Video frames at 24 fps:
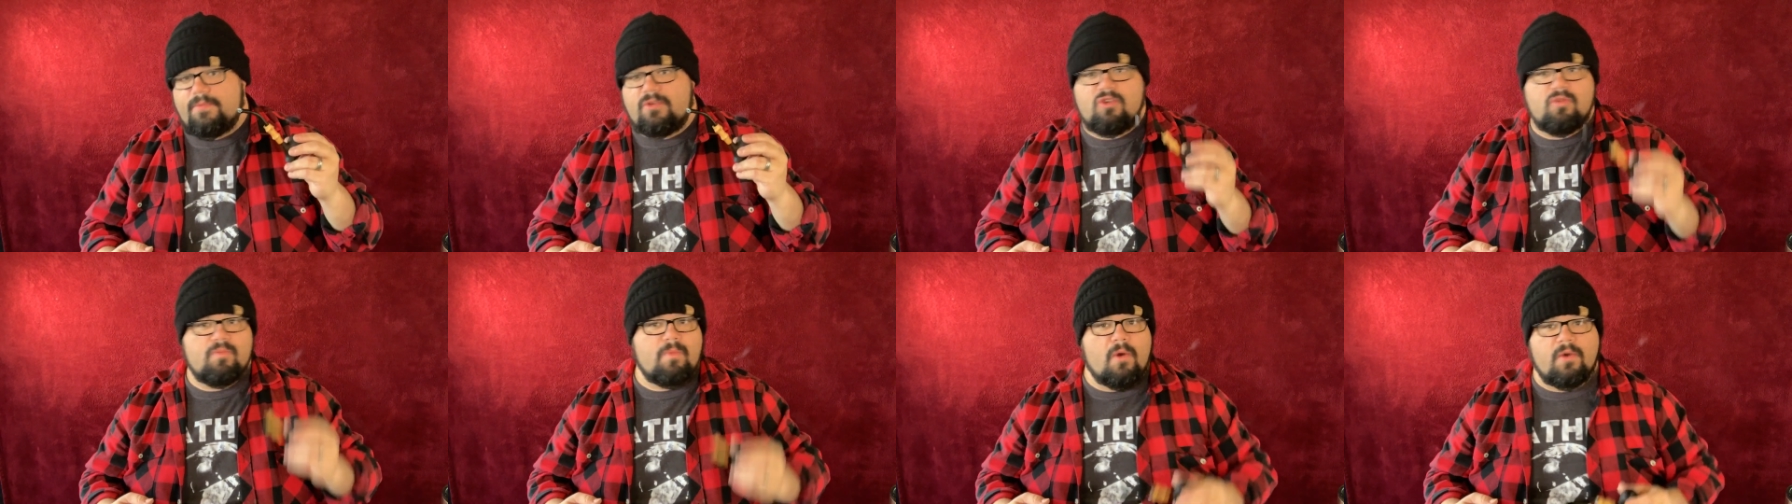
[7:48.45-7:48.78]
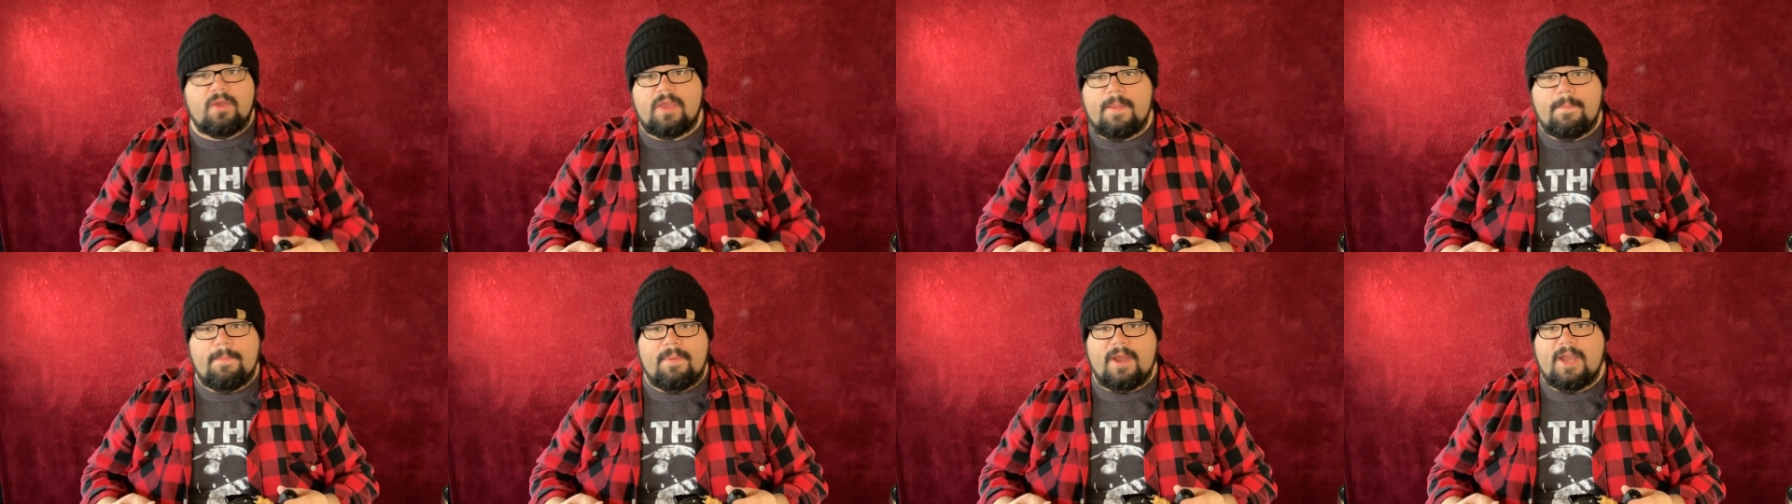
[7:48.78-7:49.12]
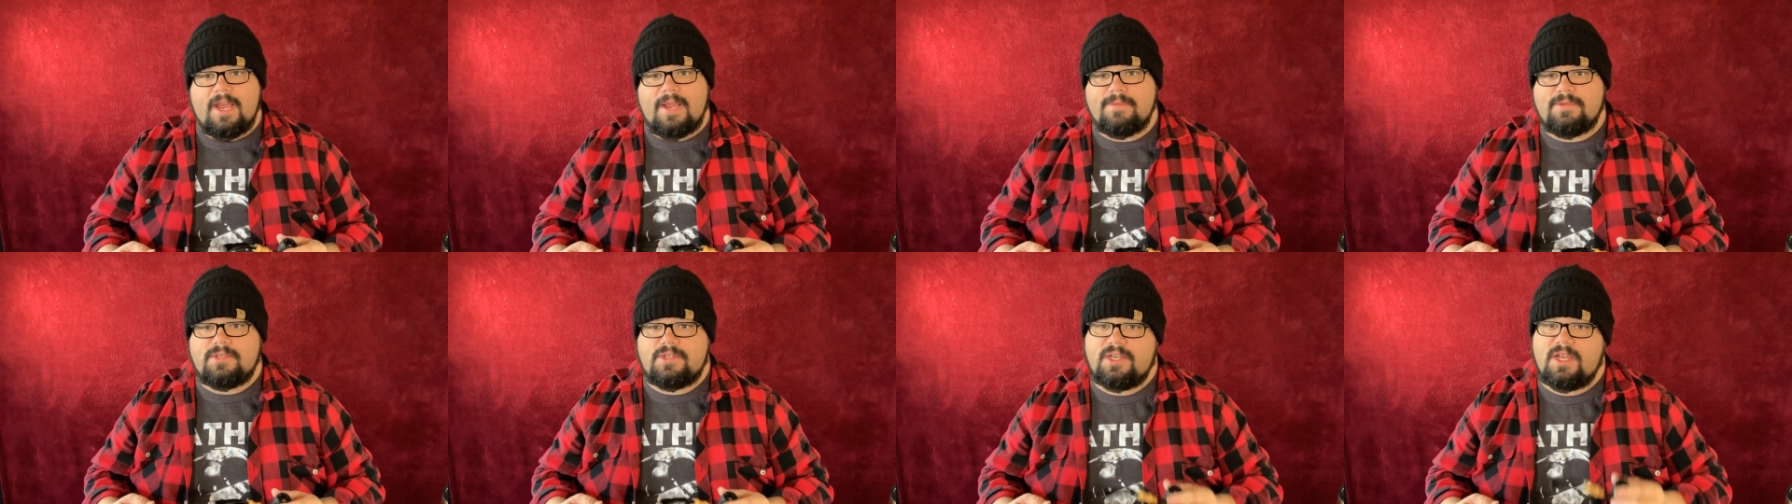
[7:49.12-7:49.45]
Smoking
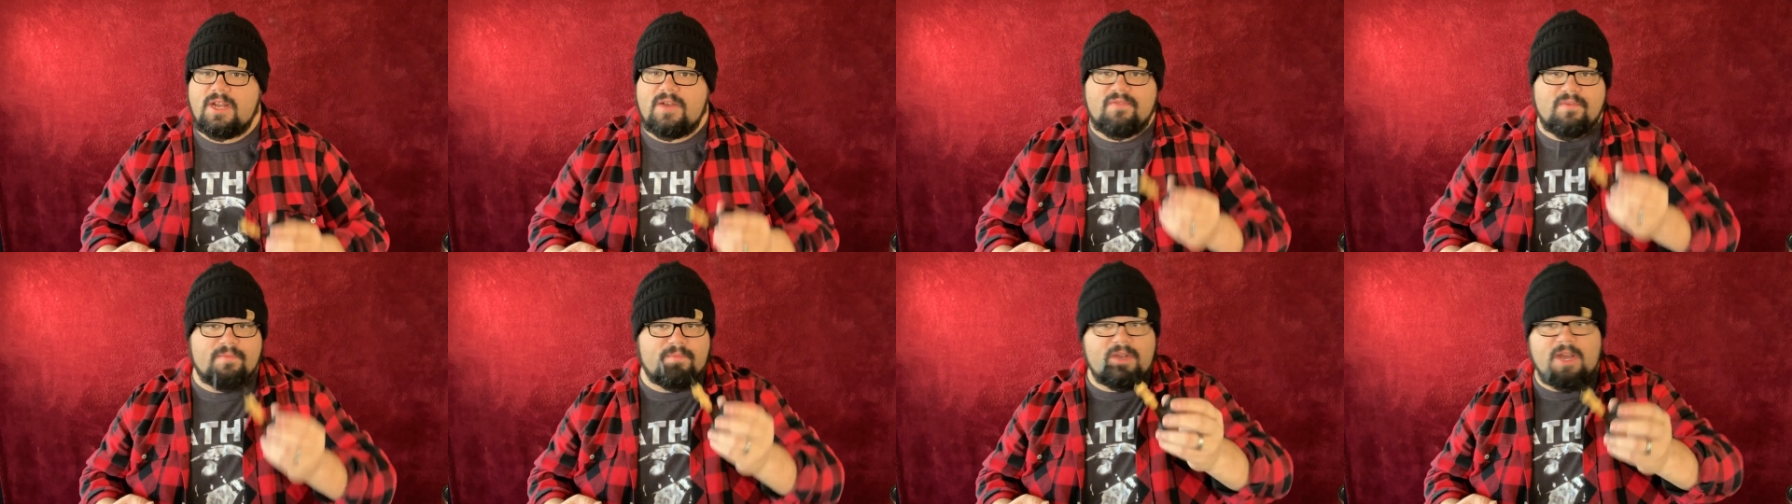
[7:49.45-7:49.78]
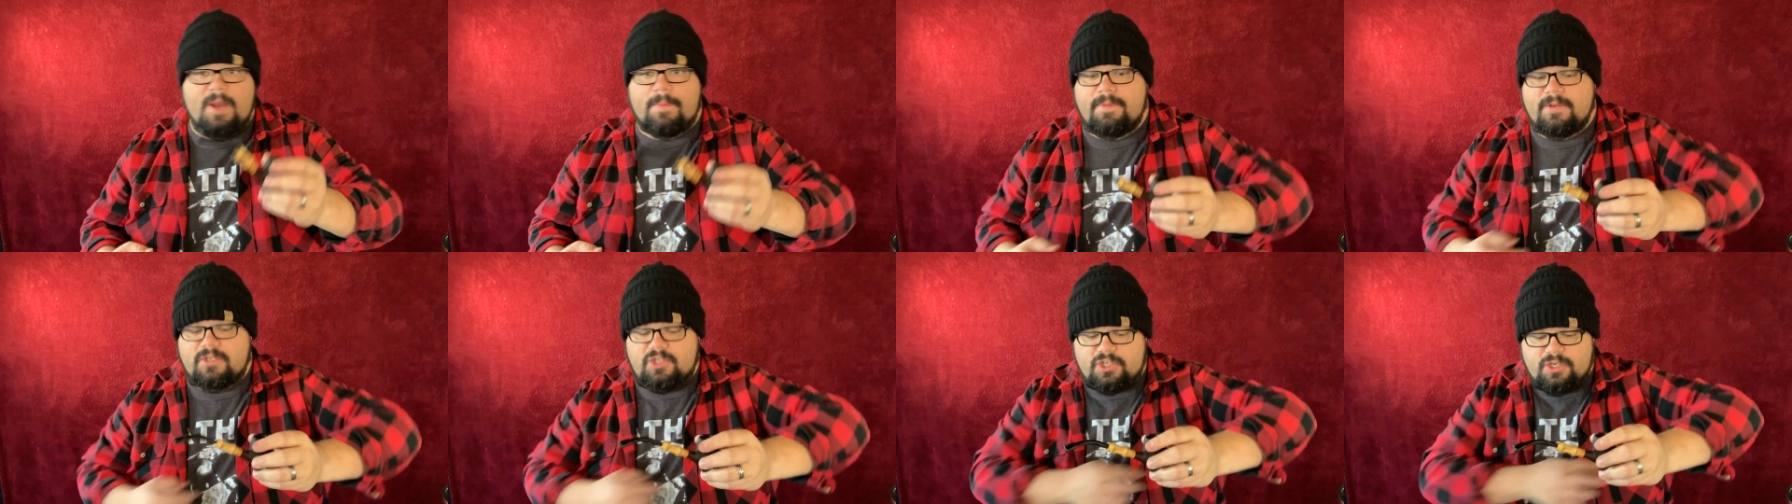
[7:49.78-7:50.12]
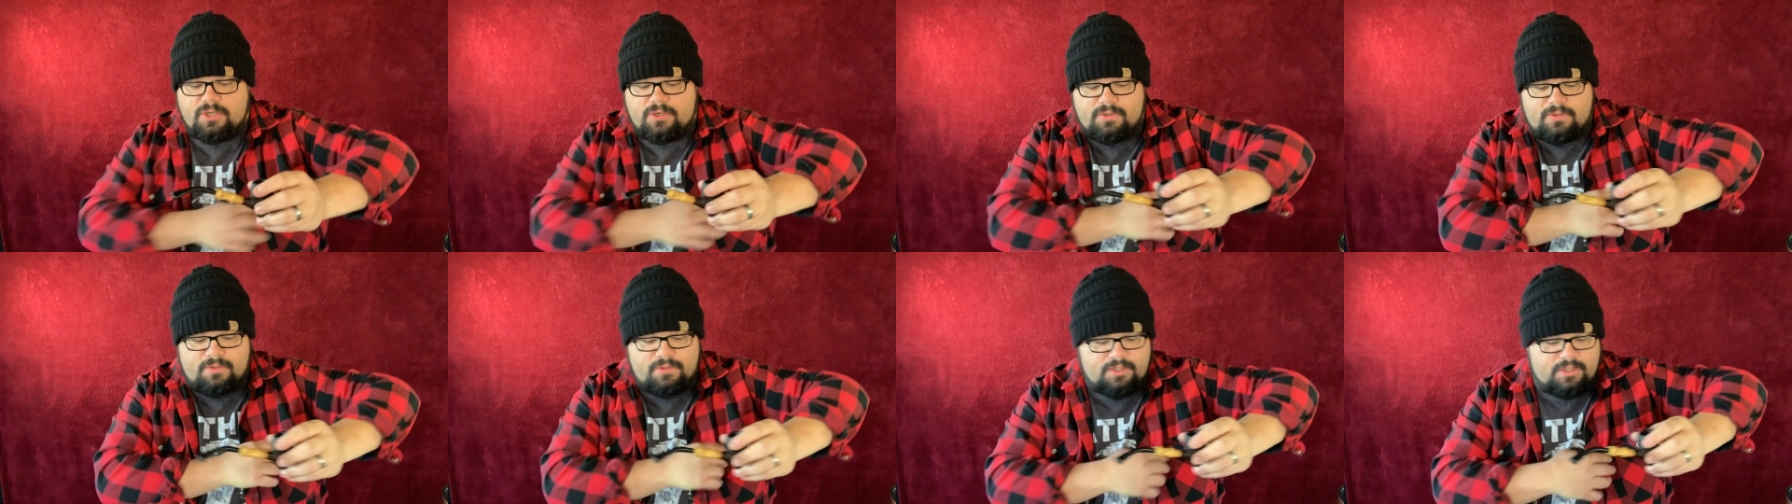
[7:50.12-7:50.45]
Pipes, you can get it from Cup of
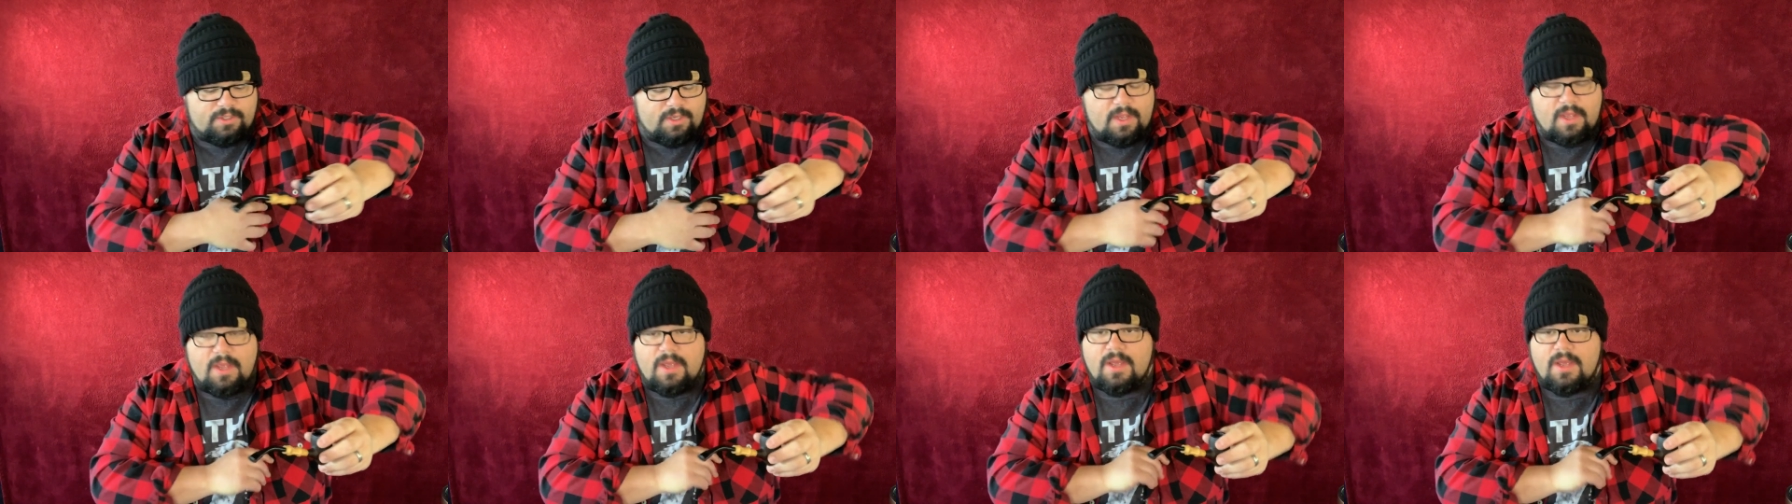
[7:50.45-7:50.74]
Joe's.